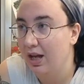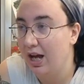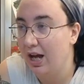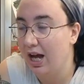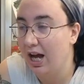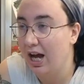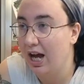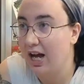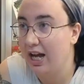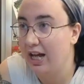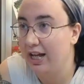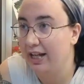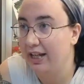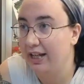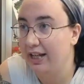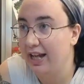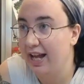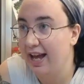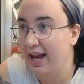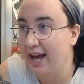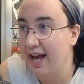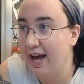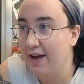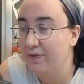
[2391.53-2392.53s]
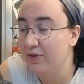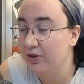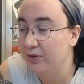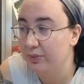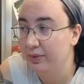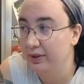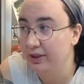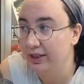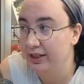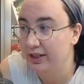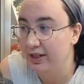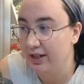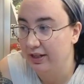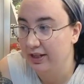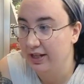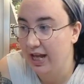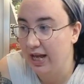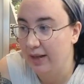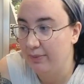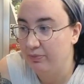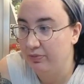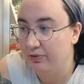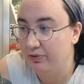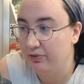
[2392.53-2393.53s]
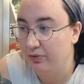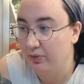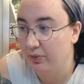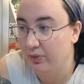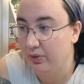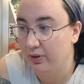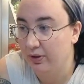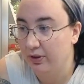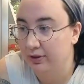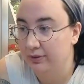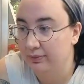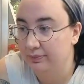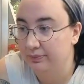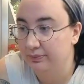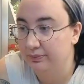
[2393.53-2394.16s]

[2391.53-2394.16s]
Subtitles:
I haven't really done that before.